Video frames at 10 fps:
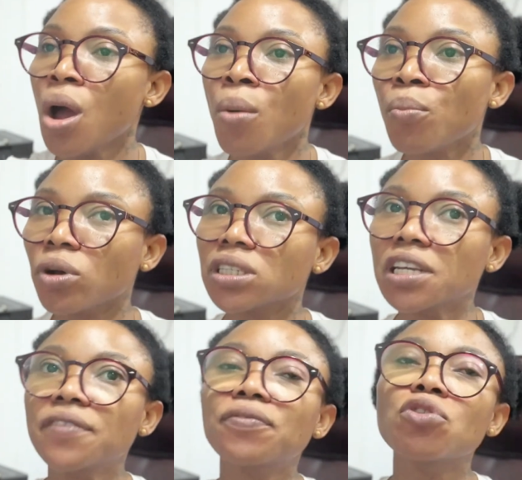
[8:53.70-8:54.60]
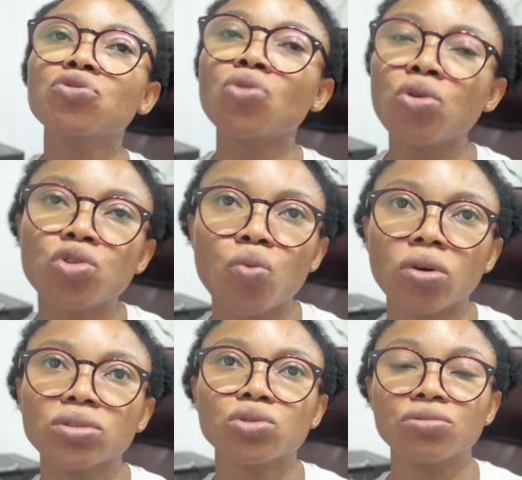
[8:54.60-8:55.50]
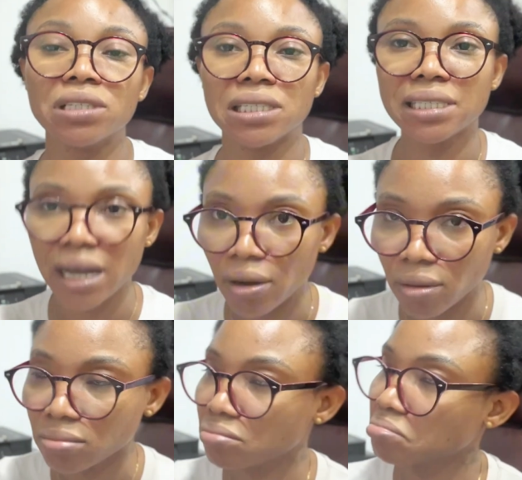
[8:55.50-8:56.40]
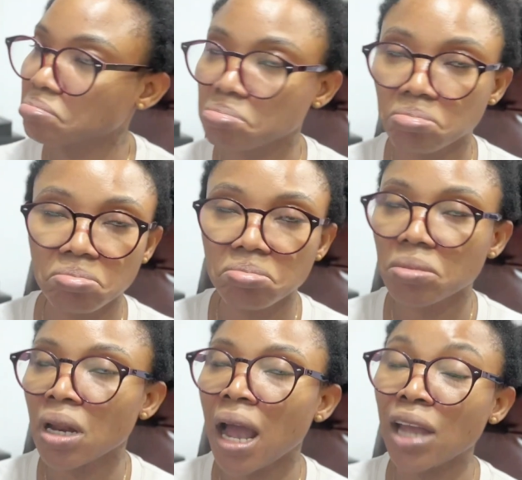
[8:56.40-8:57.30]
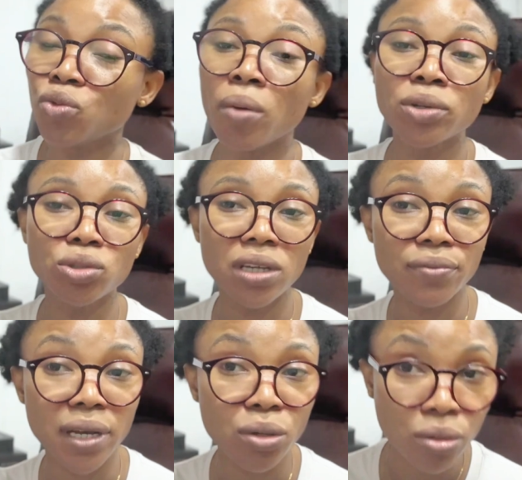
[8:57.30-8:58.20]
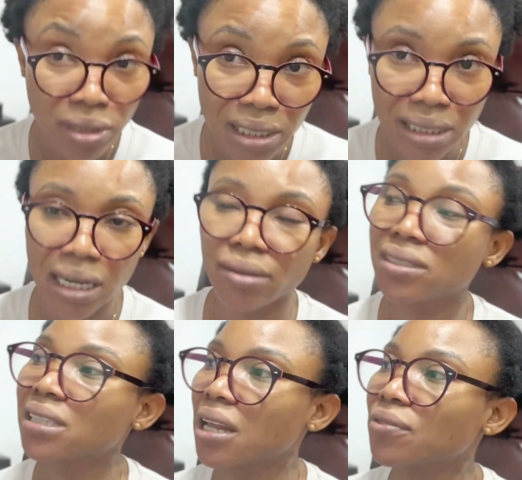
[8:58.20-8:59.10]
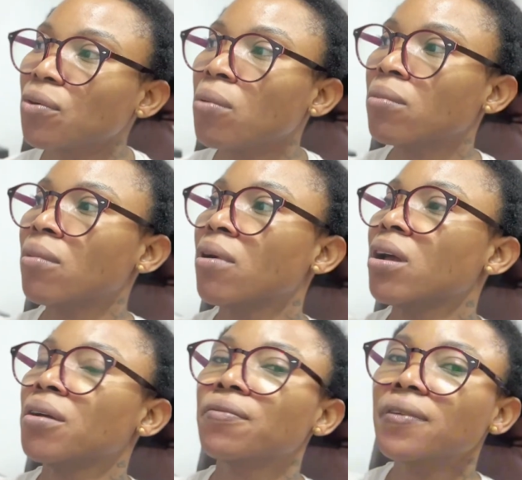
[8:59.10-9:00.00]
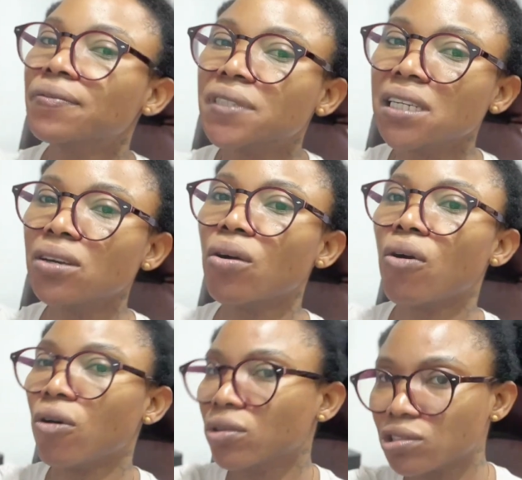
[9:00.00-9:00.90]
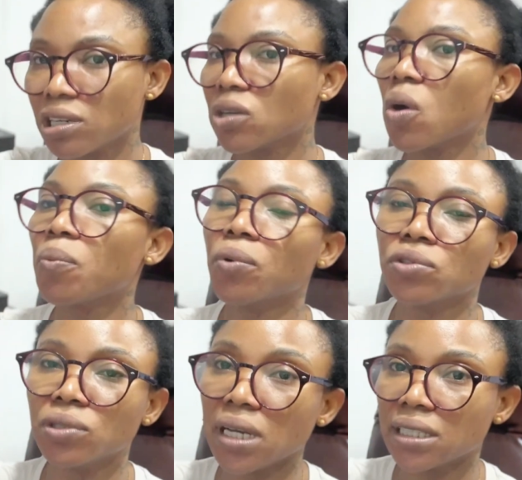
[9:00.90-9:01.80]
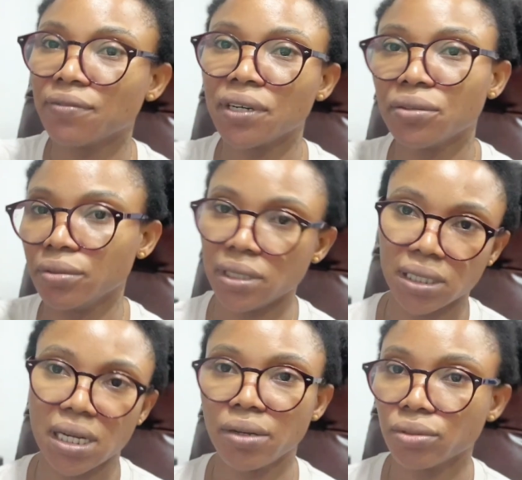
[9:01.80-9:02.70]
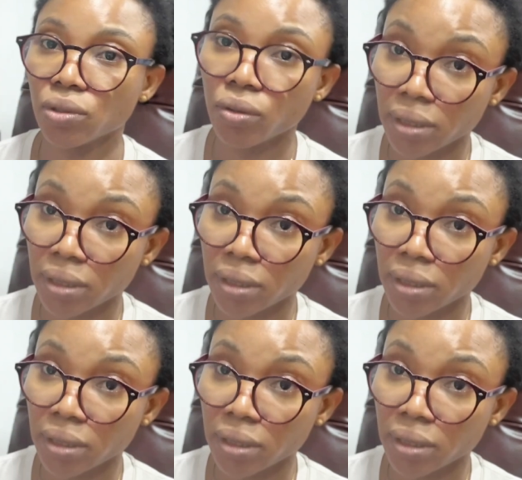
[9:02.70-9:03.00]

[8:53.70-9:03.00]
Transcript: But if you know you want to resell and you want me to give a good discount, starts from 50, 100 upwards, you get a very good discount on